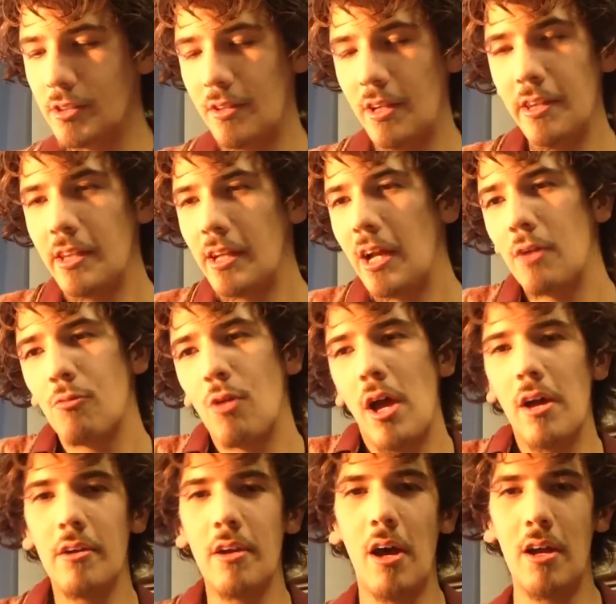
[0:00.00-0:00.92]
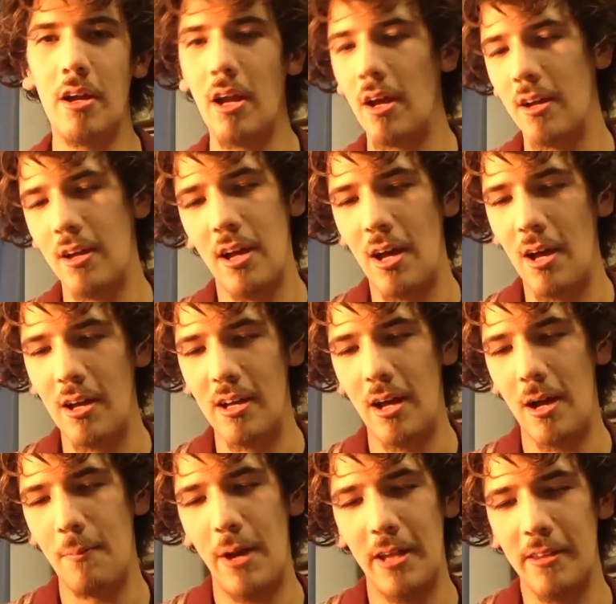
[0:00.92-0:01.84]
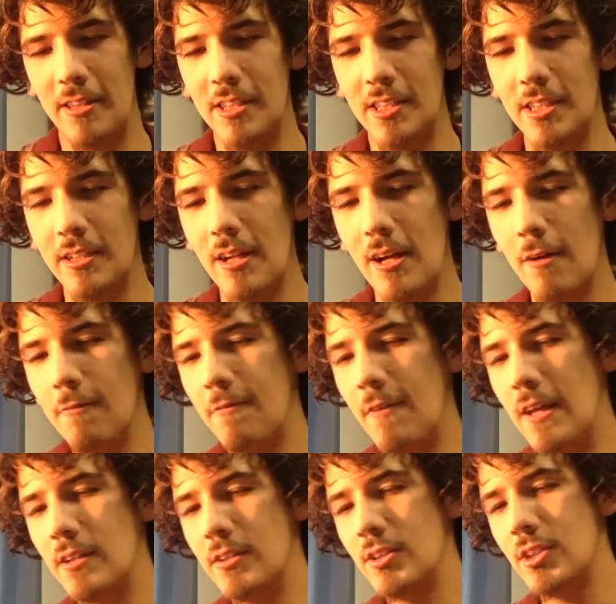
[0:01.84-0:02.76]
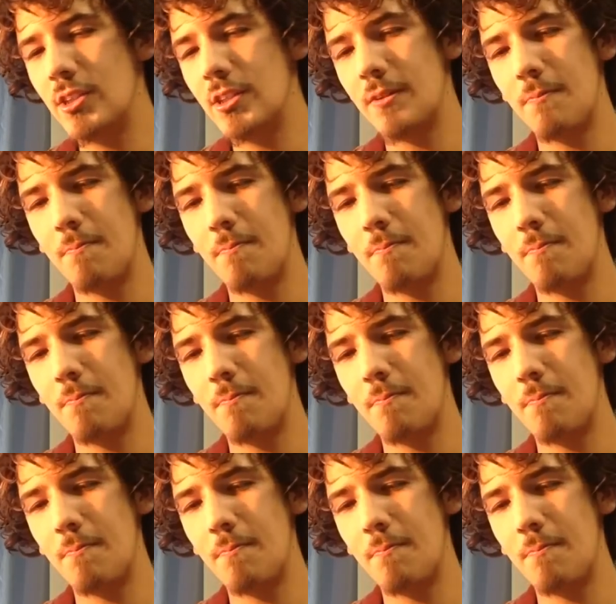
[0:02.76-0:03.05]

and I think I've rattled on about this enough, and